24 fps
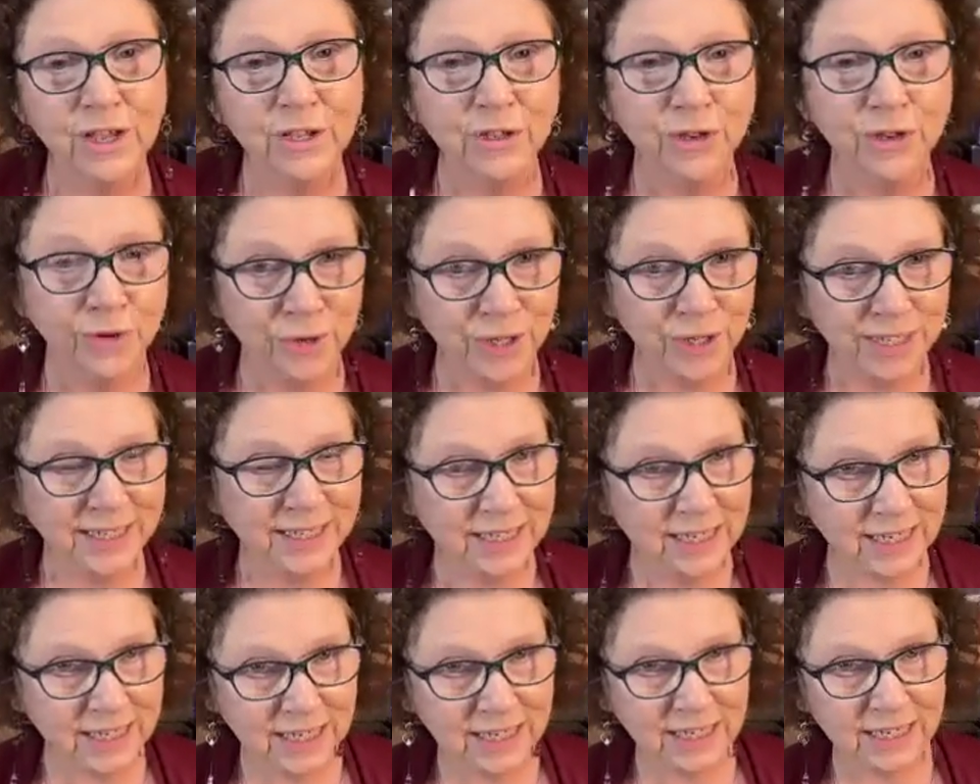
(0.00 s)
You're going to
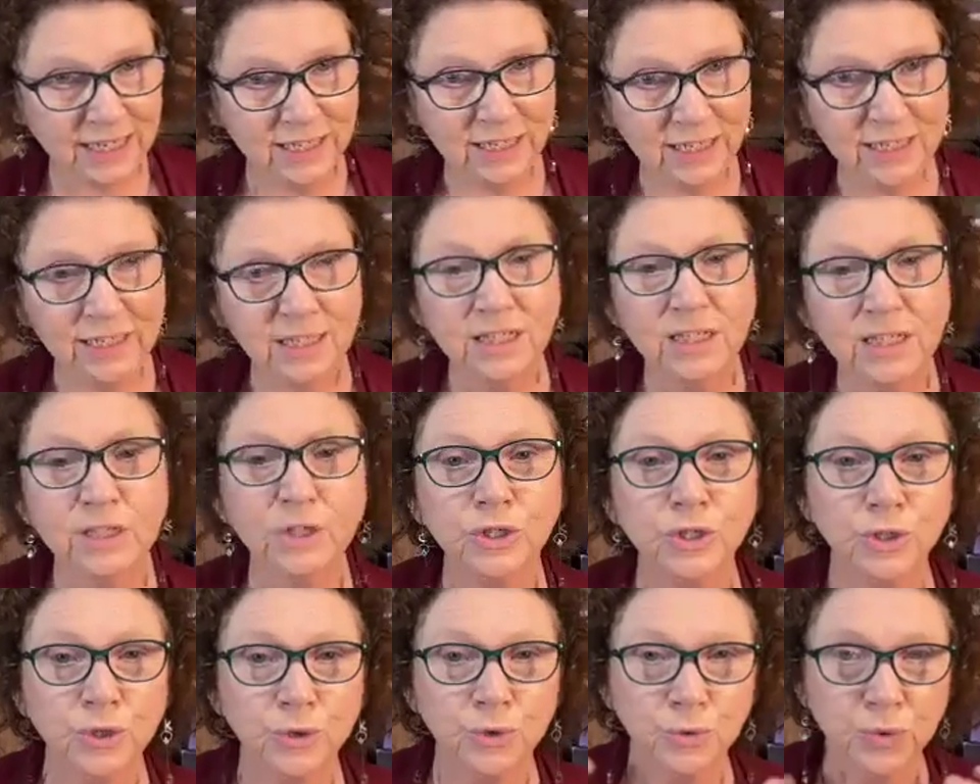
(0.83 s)
need
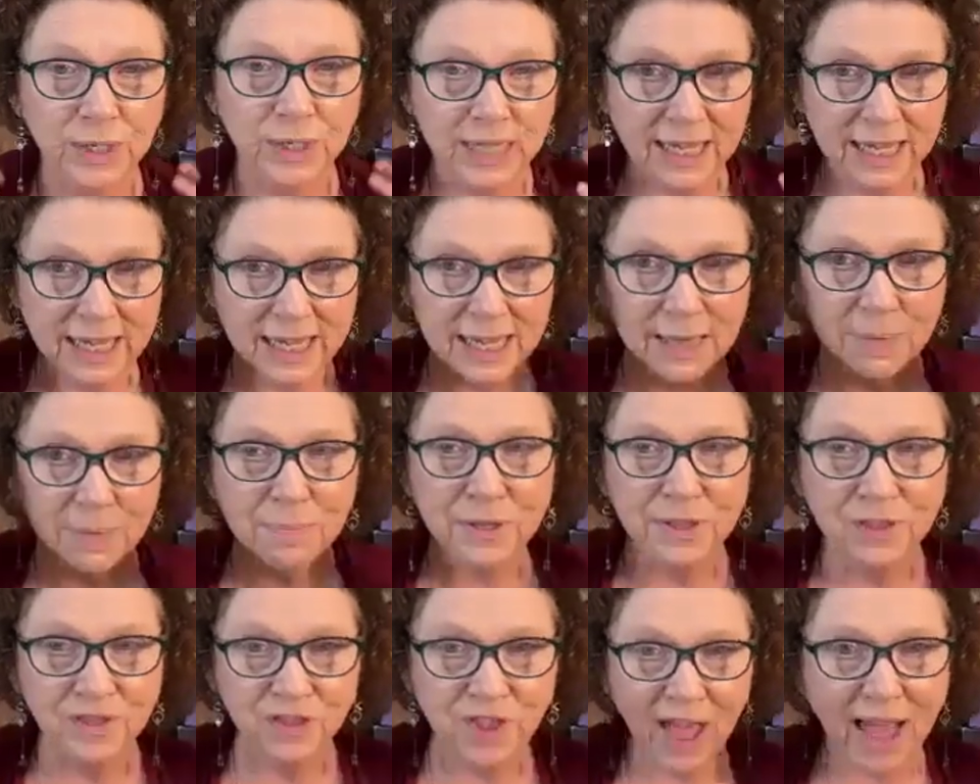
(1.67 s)
to keep
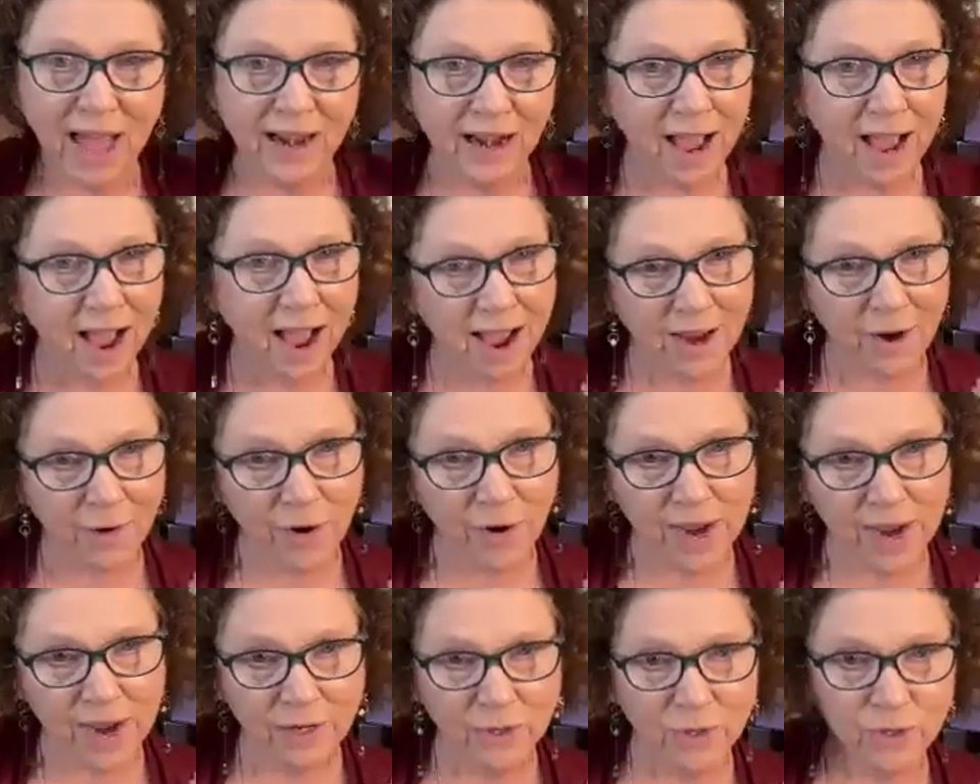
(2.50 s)
that
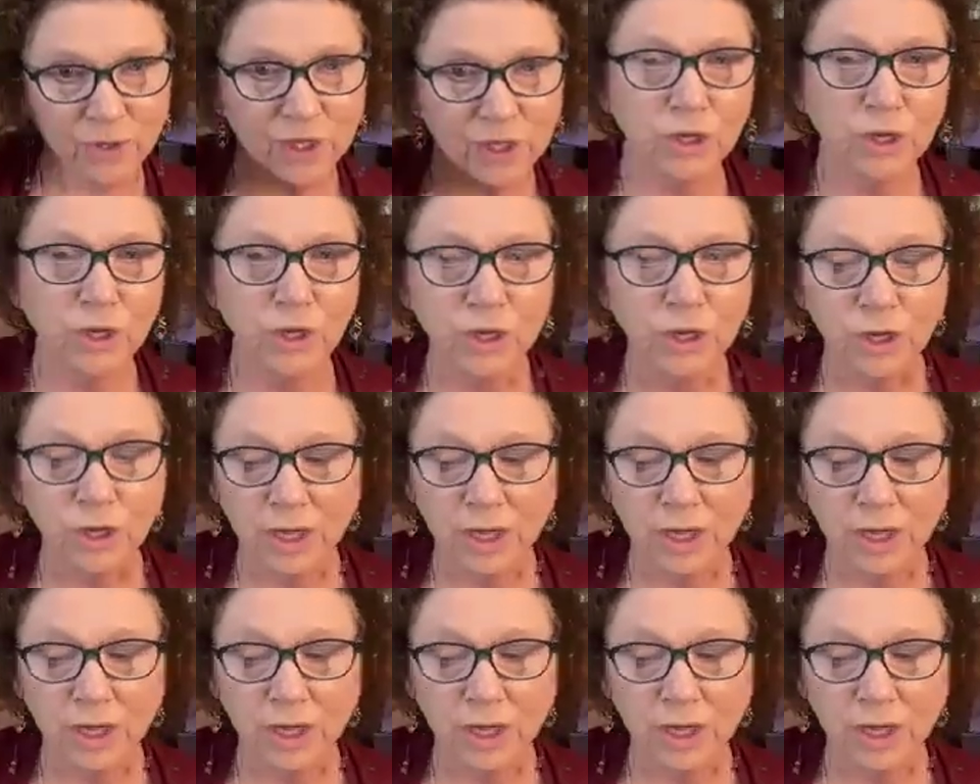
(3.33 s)
higher energy.